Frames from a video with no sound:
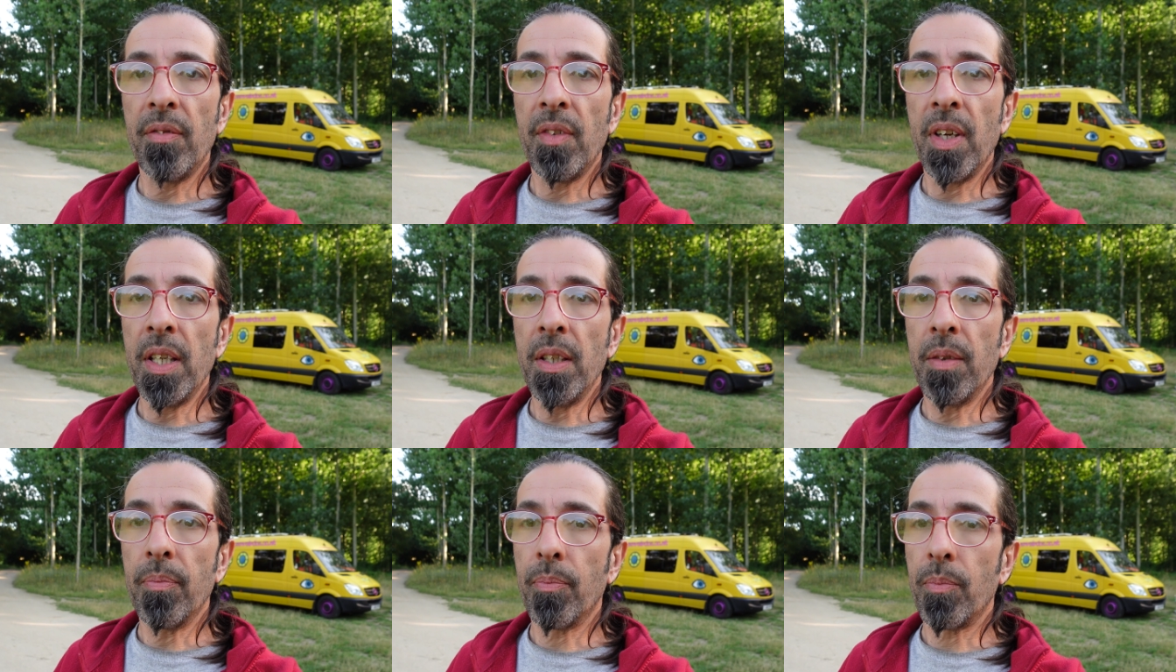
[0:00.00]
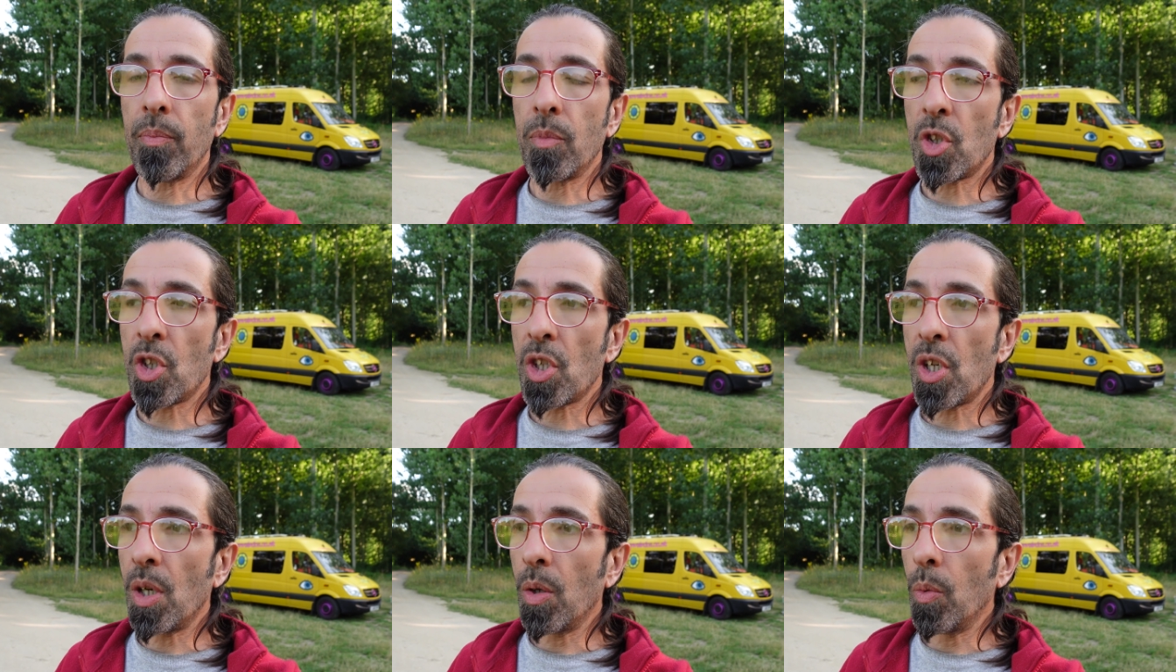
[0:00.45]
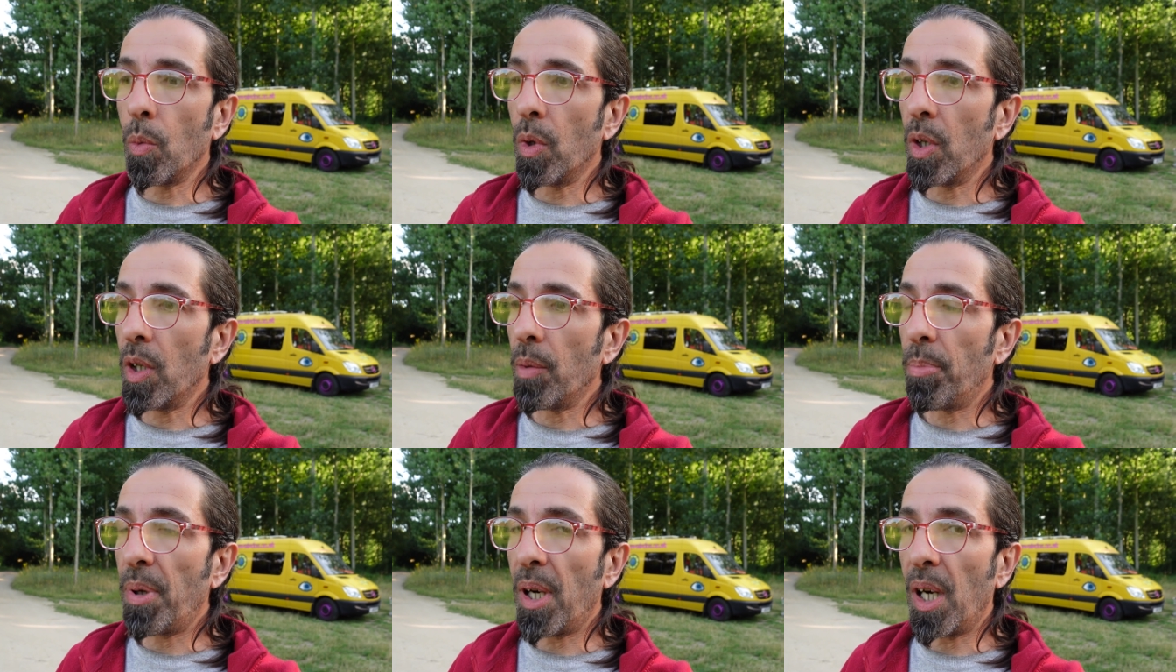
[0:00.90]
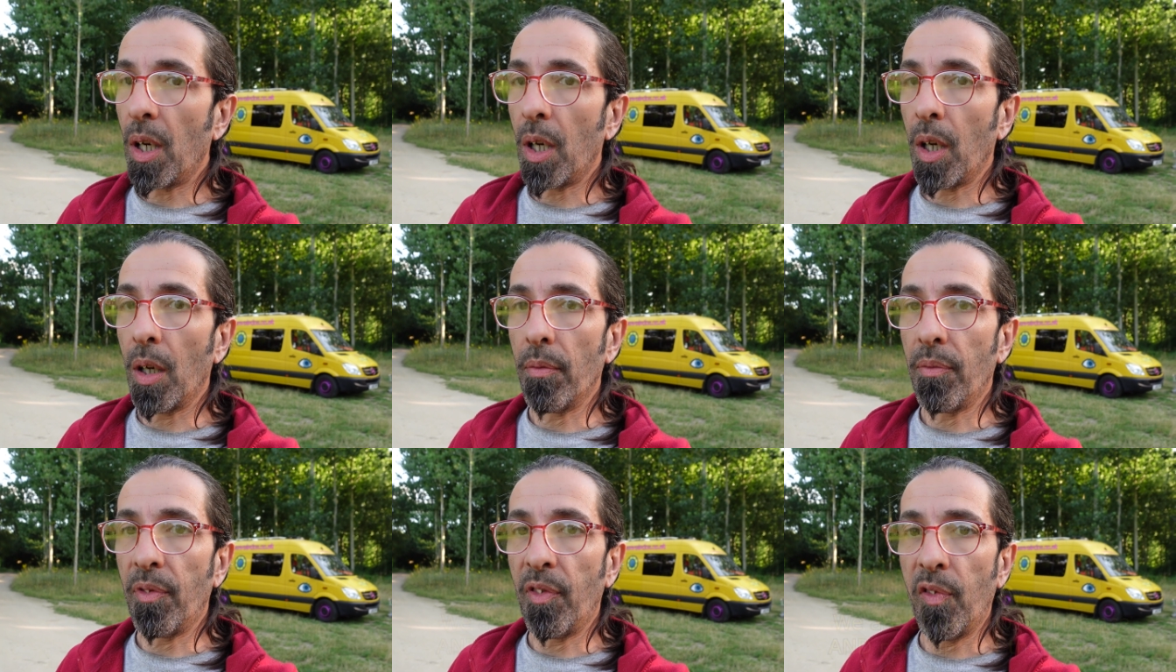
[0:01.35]
evening. So we're at
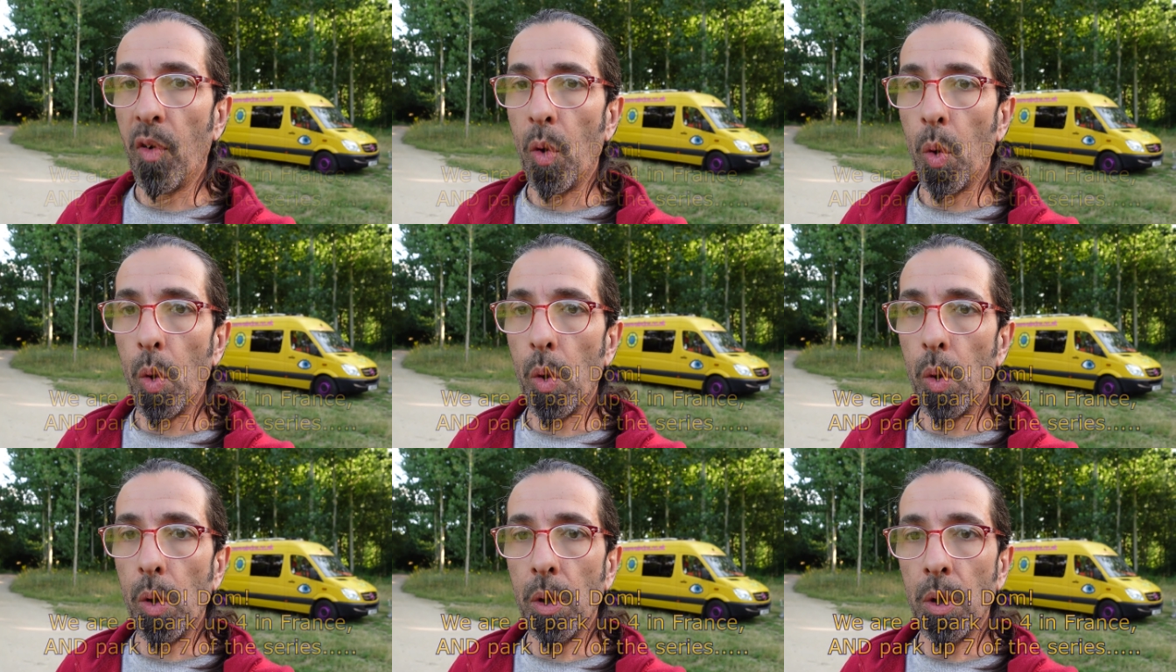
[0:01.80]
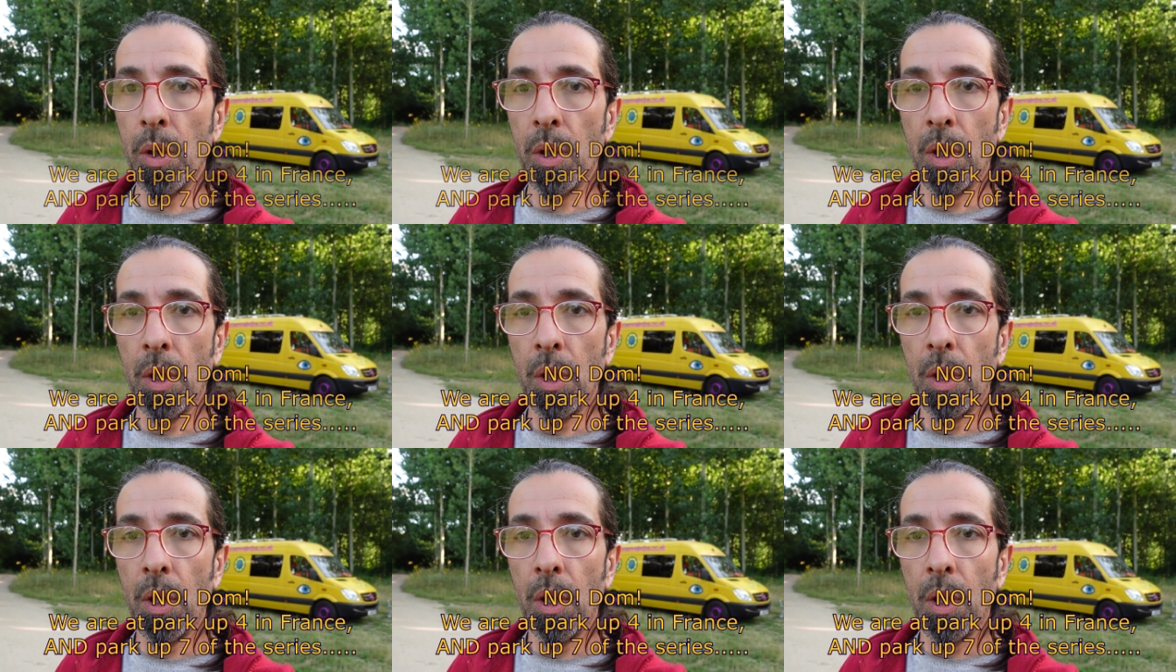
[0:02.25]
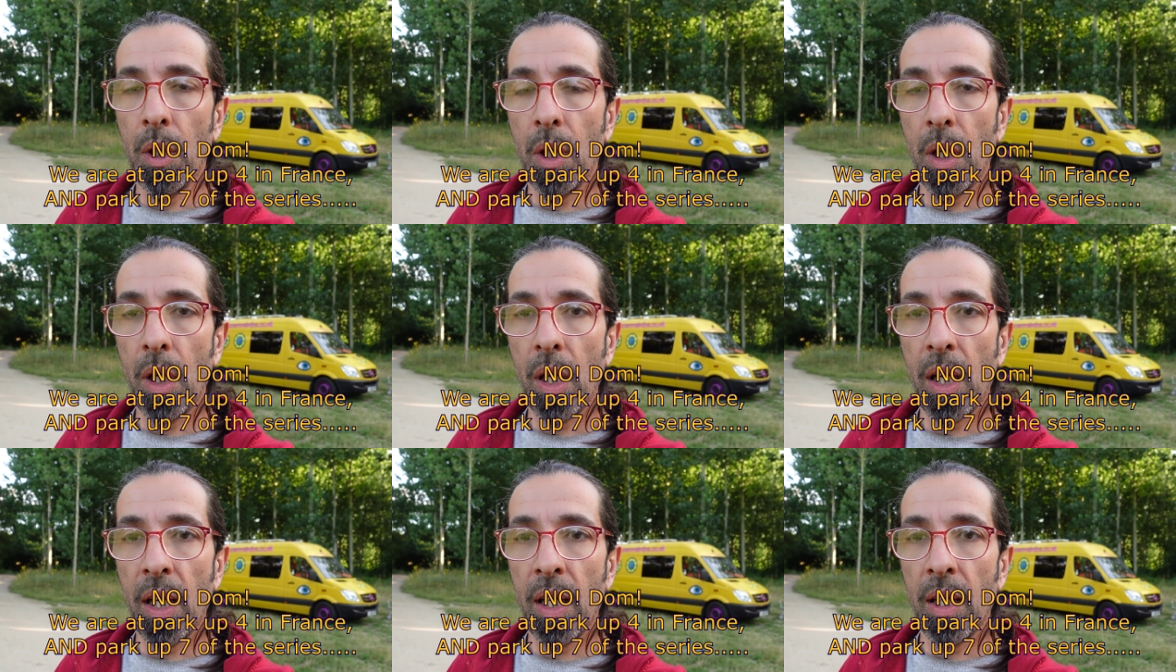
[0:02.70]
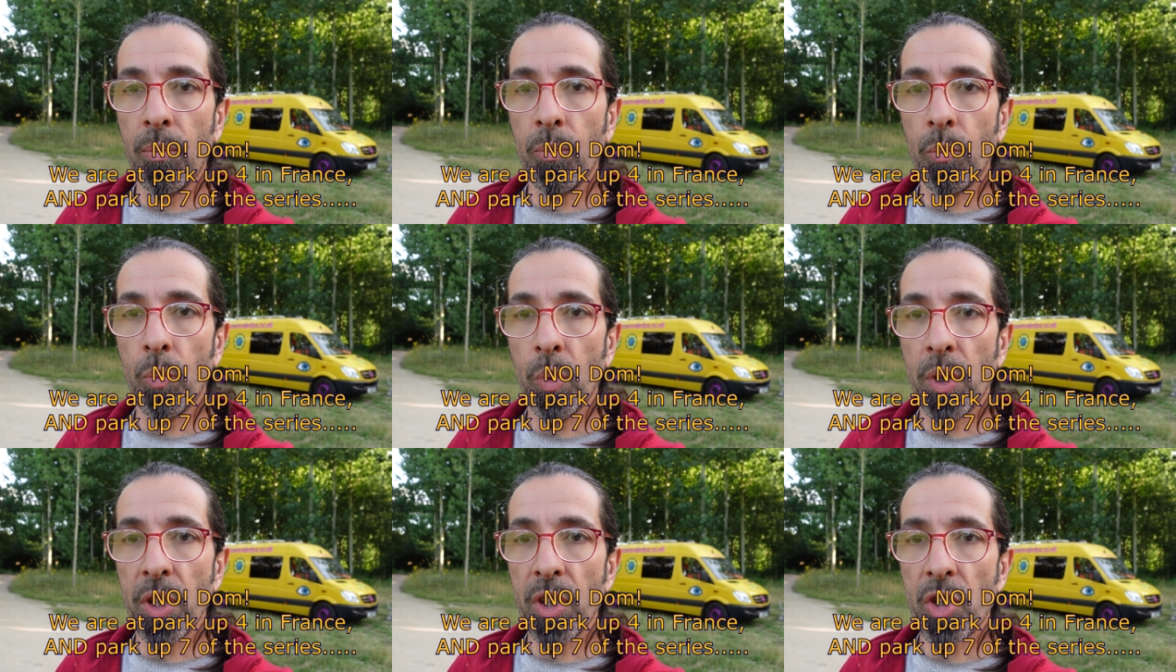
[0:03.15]
park up 4,
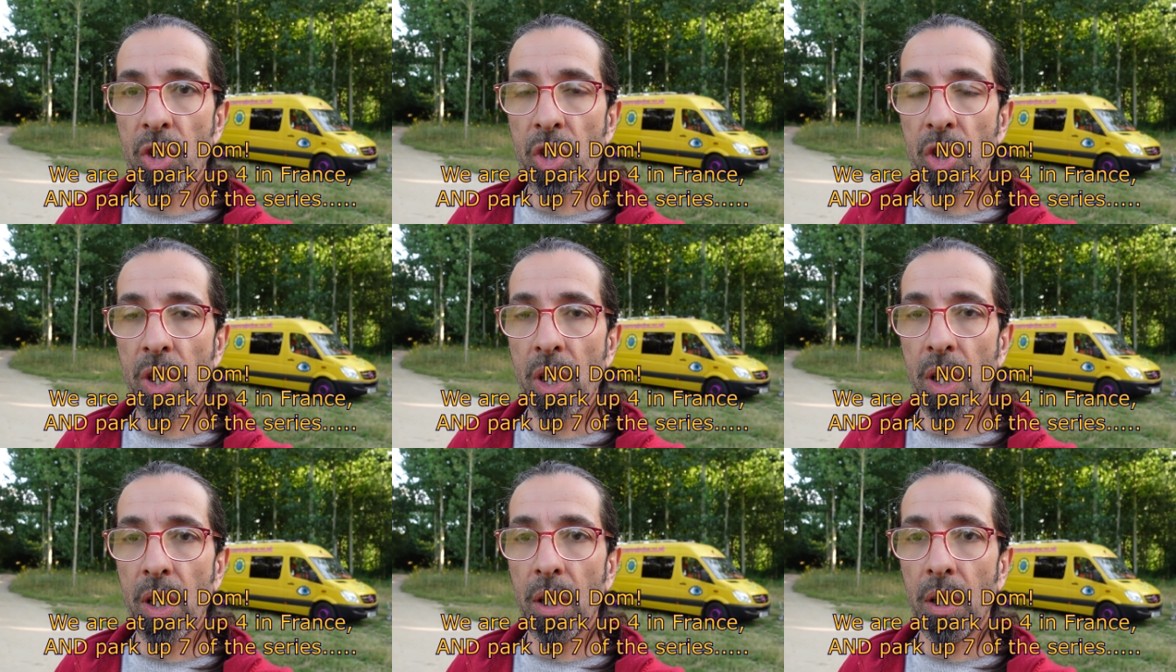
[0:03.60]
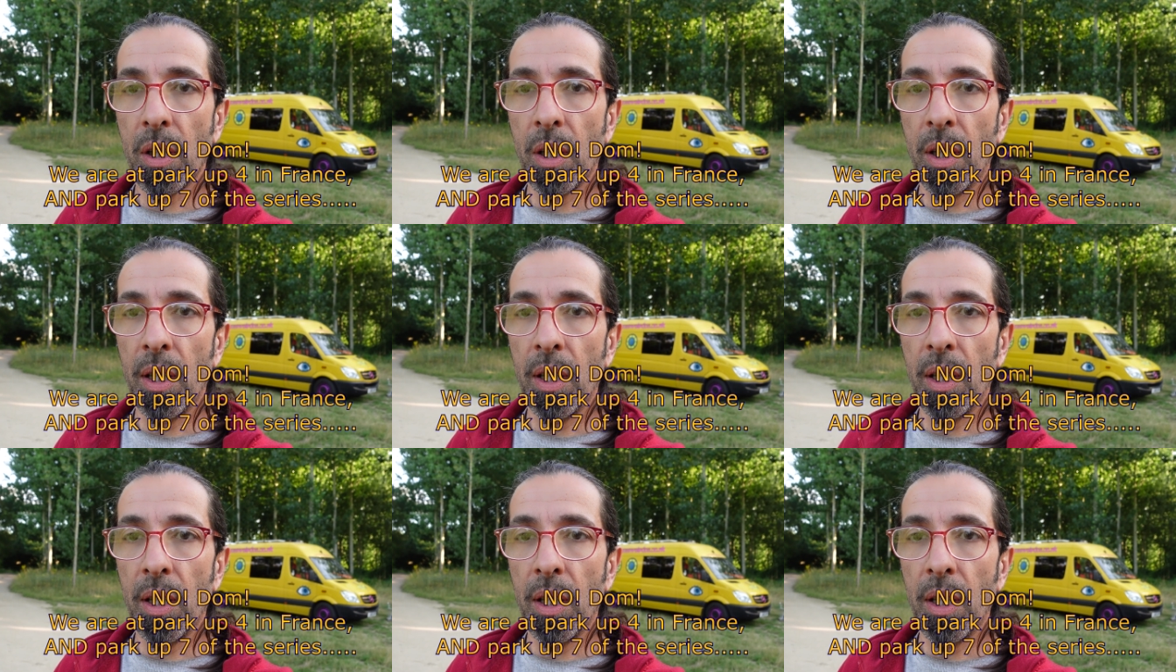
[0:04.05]
which like